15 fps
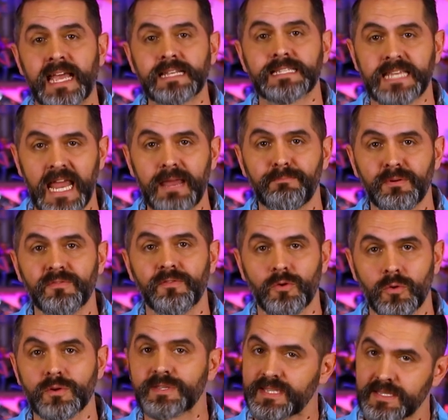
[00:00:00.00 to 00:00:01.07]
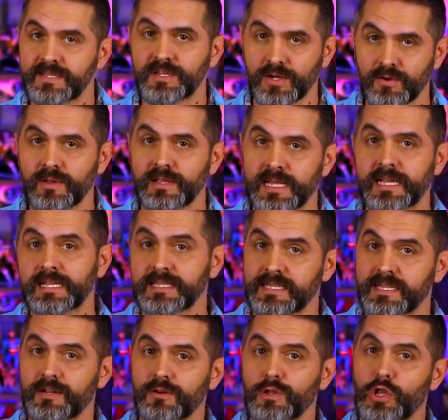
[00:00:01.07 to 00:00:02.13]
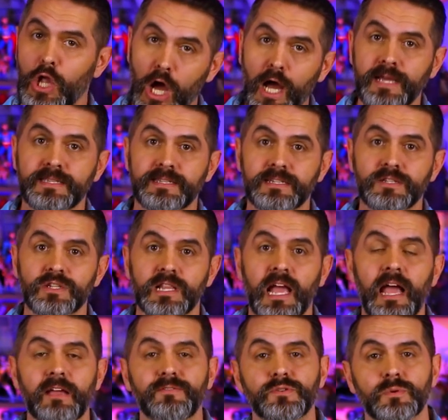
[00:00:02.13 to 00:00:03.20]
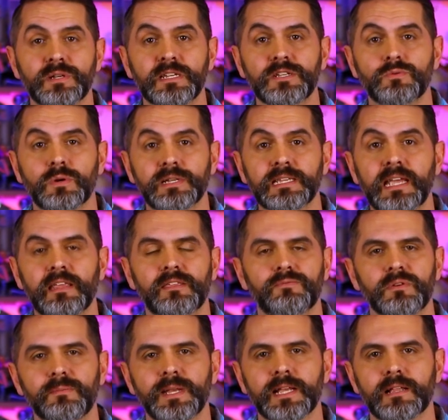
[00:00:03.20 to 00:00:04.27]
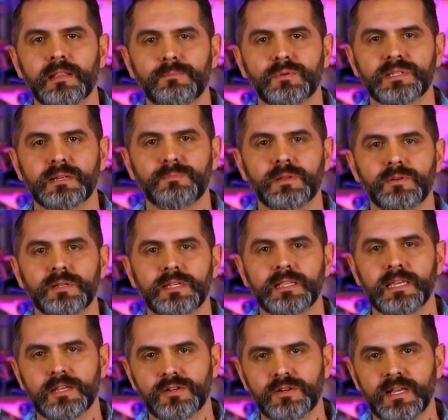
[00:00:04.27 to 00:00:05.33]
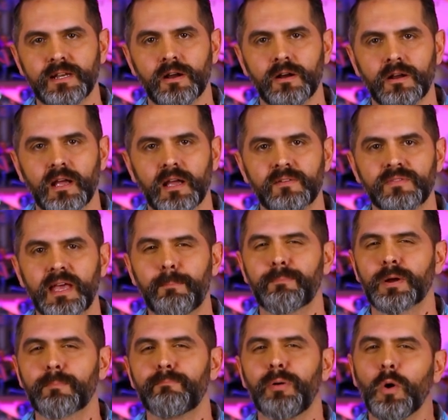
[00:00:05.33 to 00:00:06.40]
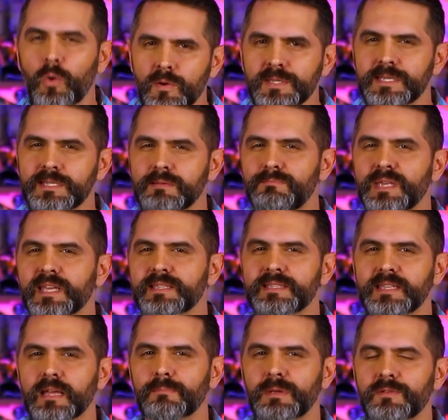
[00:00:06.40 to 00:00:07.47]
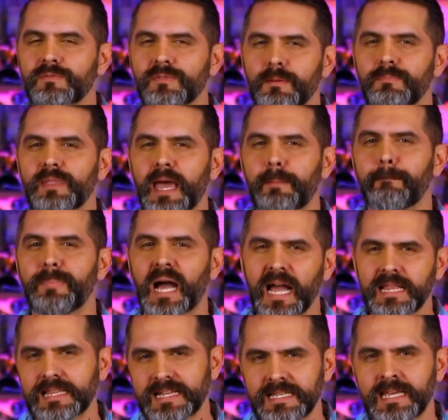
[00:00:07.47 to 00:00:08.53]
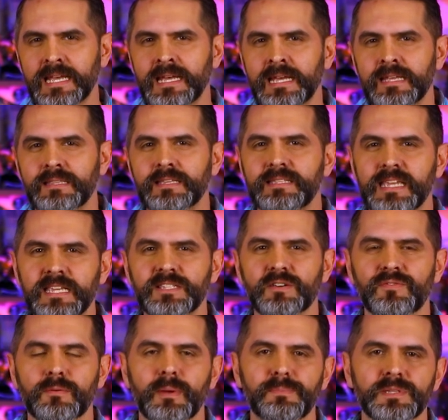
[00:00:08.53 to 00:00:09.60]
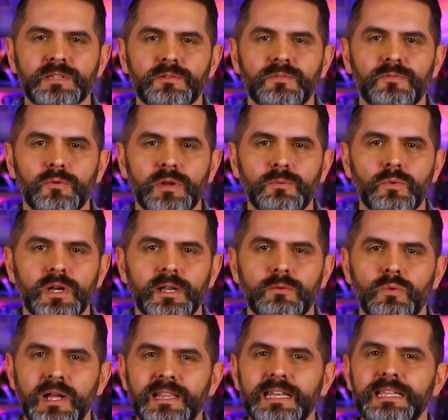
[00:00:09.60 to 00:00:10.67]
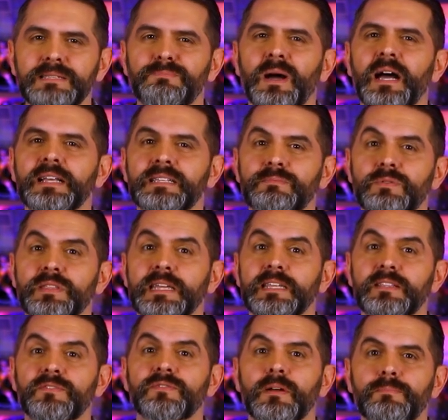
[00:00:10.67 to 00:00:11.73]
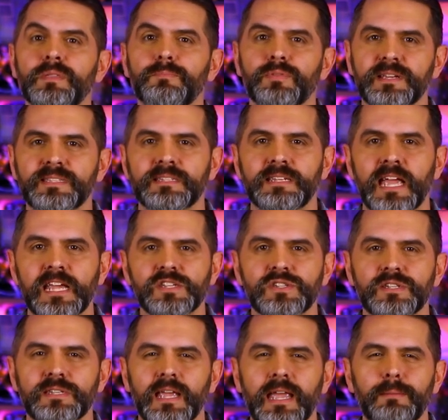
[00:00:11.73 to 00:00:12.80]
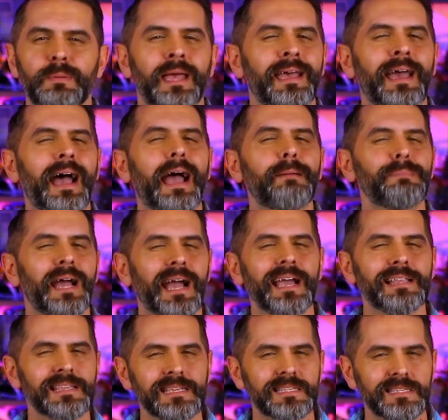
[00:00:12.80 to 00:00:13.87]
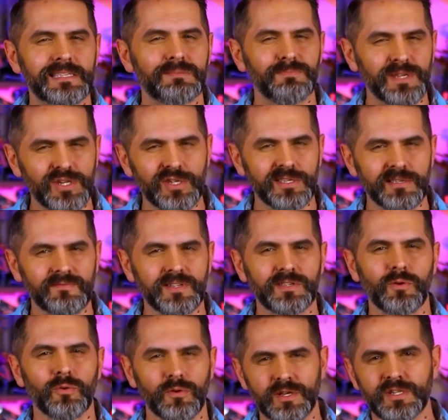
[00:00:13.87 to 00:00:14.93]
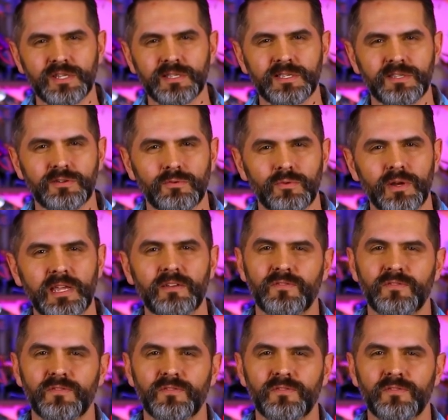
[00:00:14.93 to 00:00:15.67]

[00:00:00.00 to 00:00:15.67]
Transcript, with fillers: That tape, of course, is currently considered lost. In July of 2020, a 3-minute clip was uploaded to the Internet Archive that purports to be a segment from that pilot. The scenes are from episode 41, and while it is possible that it's from the presentation tape, I'm highly suspicious of its origin story.